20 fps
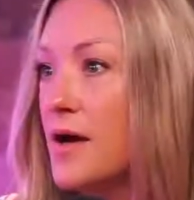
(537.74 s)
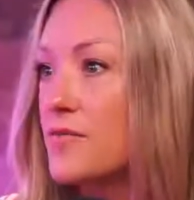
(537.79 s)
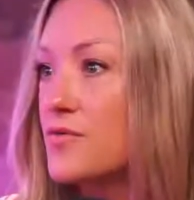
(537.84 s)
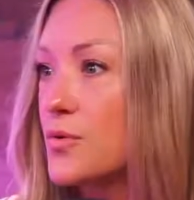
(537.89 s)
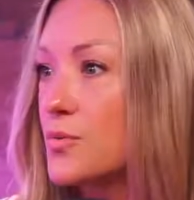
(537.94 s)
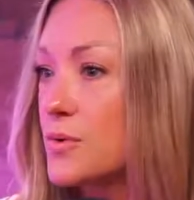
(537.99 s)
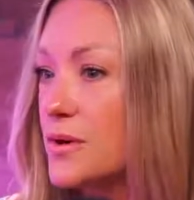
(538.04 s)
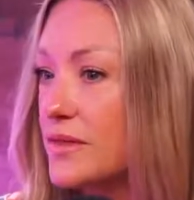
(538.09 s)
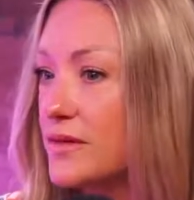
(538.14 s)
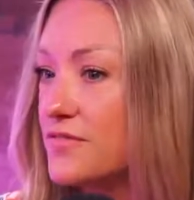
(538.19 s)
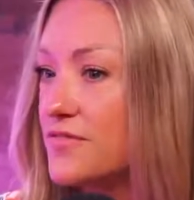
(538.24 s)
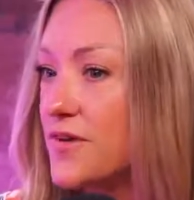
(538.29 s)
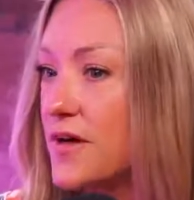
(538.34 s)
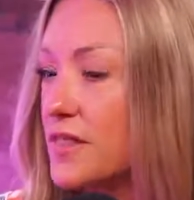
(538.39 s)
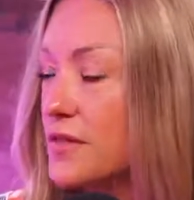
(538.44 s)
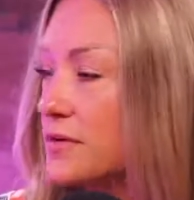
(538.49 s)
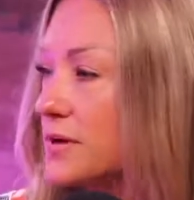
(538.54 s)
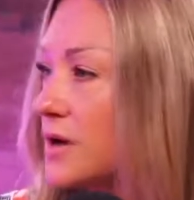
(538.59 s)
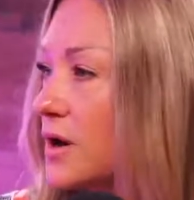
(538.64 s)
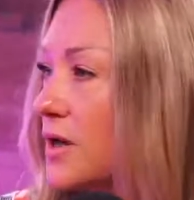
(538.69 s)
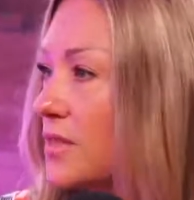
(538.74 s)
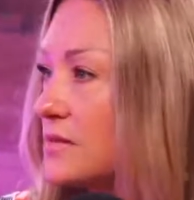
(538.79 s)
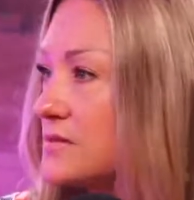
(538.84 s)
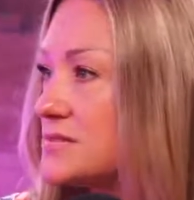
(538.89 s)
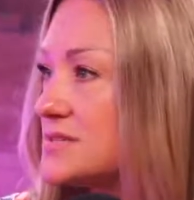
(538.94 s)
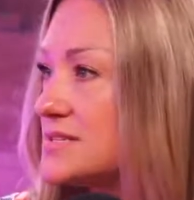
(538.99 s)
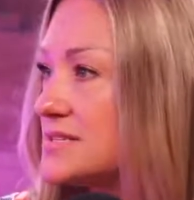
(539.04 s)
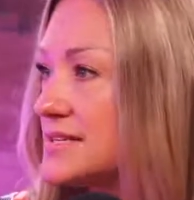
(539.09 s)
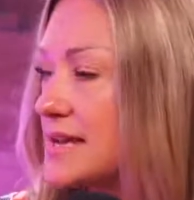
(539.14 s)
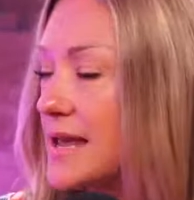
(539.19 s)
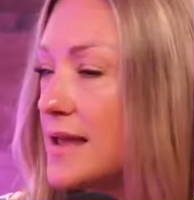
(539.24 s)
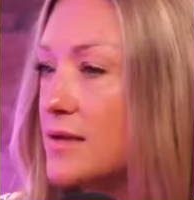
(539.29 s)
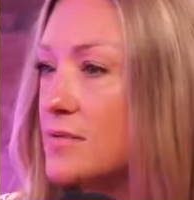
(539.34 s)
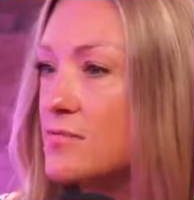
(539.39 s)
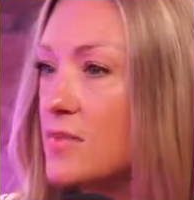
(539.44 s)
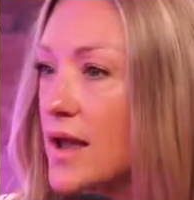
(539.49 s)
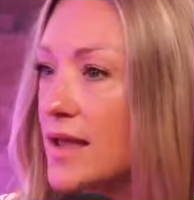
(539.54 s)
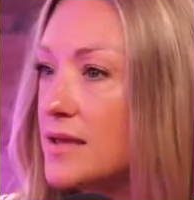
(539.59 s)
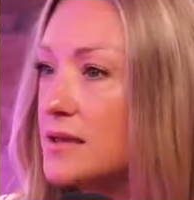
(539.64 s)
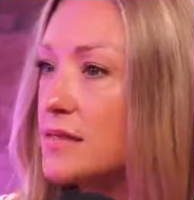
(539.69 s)
for really following all those state
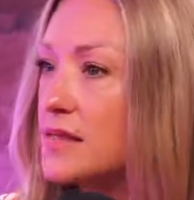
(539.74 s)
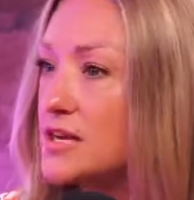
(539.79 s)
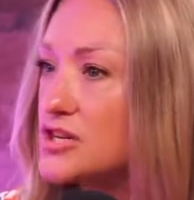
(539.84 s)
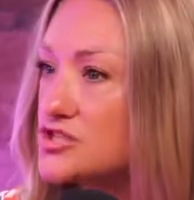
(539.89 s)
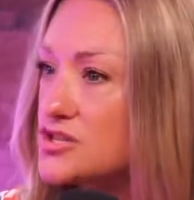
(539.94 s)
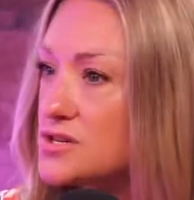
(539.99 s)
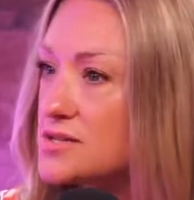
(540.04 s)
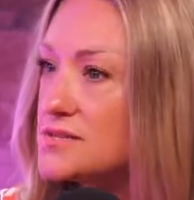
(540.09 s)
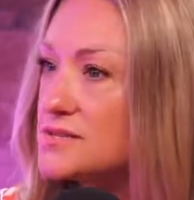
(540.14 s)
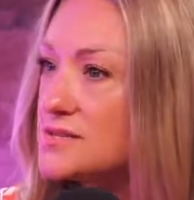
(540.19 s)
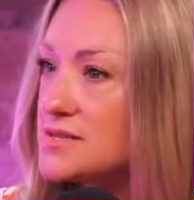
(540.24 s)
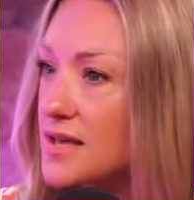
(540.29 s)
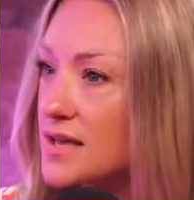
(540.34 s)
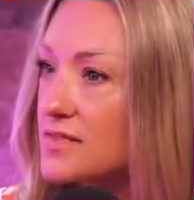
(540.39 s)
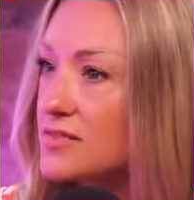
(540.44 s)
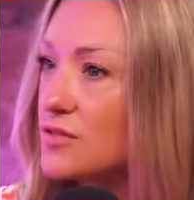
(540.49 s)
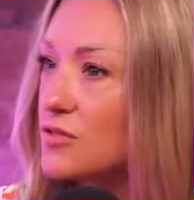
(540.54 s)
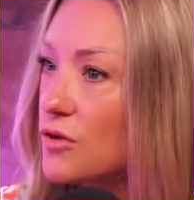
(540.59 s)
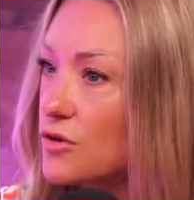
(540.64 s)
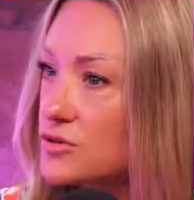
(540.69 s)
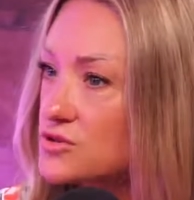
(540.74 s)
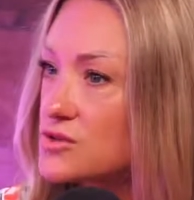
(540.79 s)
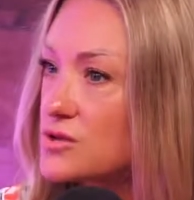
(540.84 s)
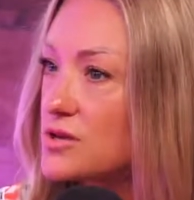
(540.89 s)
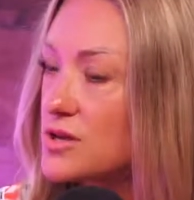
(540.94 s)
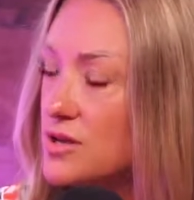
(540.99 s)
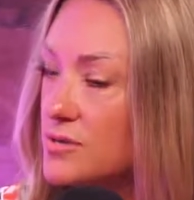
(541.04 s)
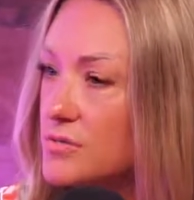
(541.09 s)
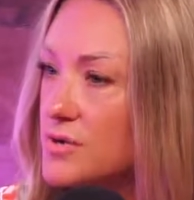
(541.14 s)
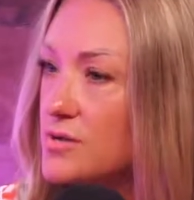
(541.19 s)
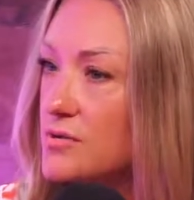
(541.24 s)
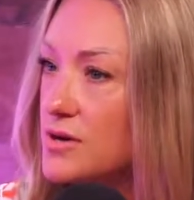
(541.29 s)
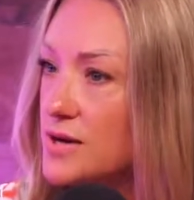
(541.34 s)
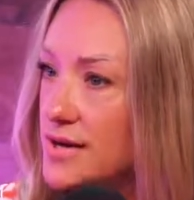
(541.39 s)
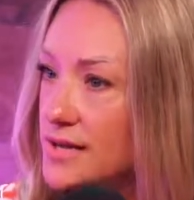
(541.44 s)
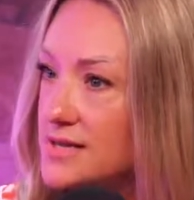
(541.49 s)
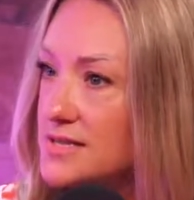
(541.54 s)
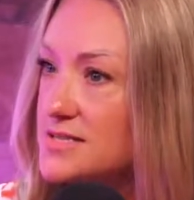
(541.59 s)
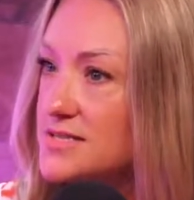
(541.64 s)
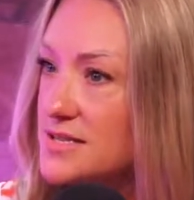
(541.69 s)
regulations like the larger
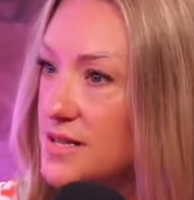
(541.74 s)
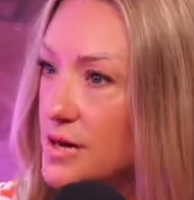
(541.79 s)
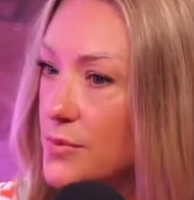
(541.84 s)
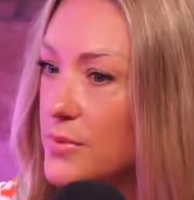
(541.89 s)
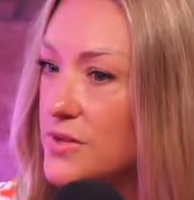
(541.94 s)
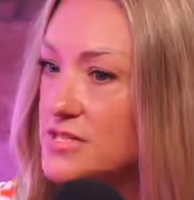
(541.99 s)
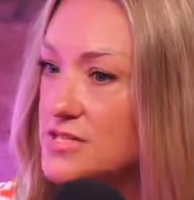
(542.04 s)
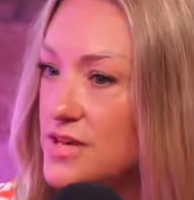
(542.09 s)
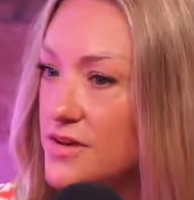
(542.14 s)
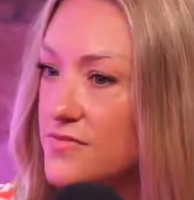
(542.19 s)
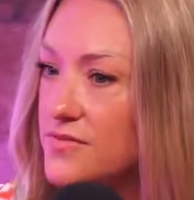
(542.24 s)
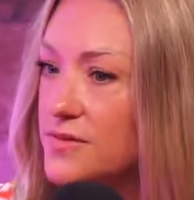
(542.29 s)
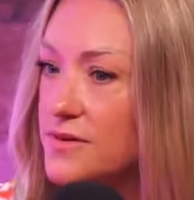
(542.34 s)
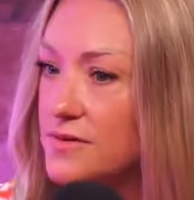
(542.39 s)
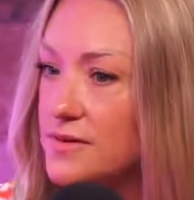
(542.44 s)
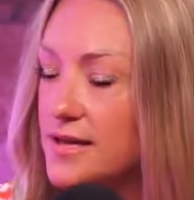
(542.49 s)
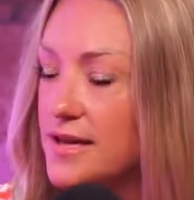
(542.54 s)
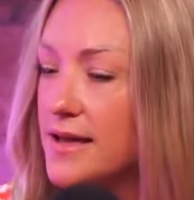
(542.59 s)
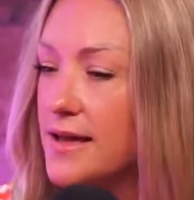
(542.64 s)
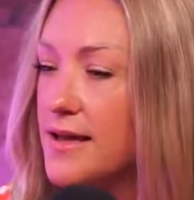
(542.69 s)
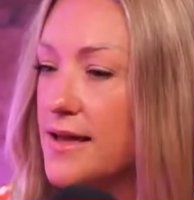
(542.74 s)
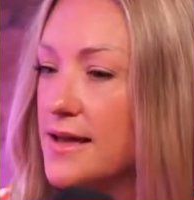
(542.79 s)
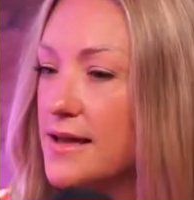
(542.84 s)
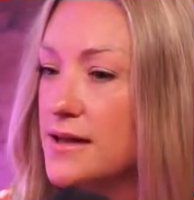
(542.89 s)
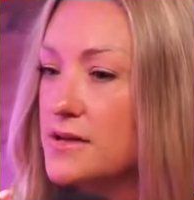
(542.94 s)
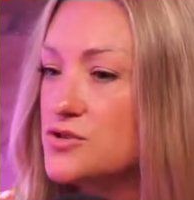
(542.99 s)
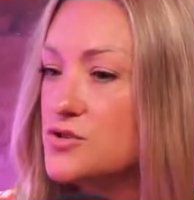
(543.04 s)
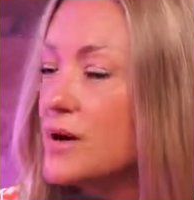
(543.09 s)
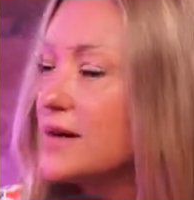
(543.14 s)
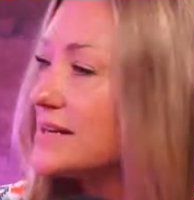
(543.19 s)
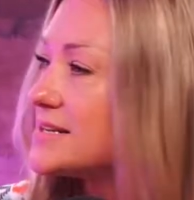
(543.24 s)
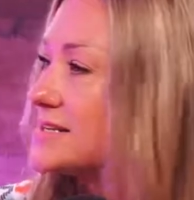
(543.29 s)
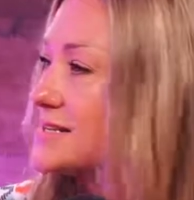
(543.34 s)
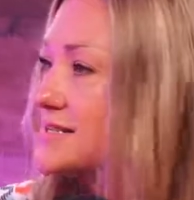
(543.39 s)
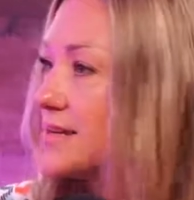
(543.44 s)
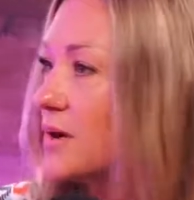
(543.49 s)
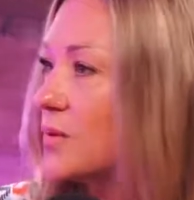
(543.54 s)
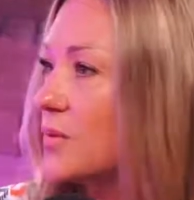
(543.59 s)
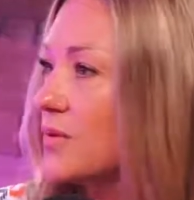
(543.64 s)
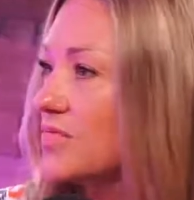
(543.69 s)
communities. You know, we definitely try to
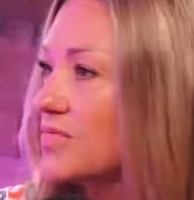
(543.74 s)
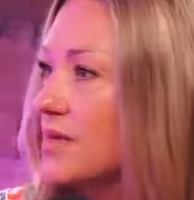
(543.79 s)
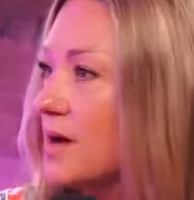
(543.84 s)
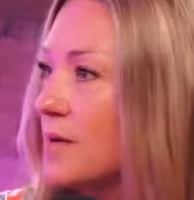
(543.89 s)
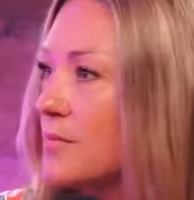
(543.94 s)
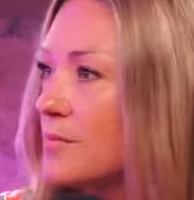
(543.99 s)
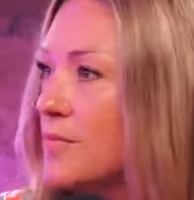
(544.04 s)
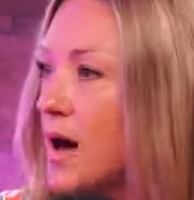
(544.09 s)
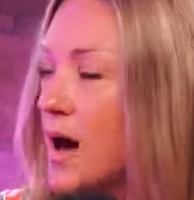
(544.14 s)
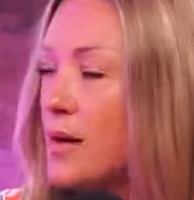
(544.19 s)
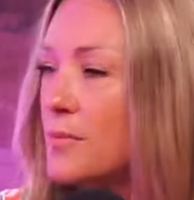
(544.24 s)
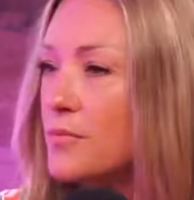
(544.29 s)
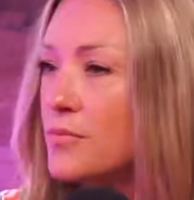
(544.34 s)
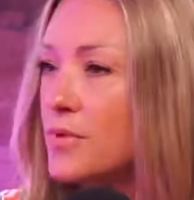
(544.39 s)
stick with them um,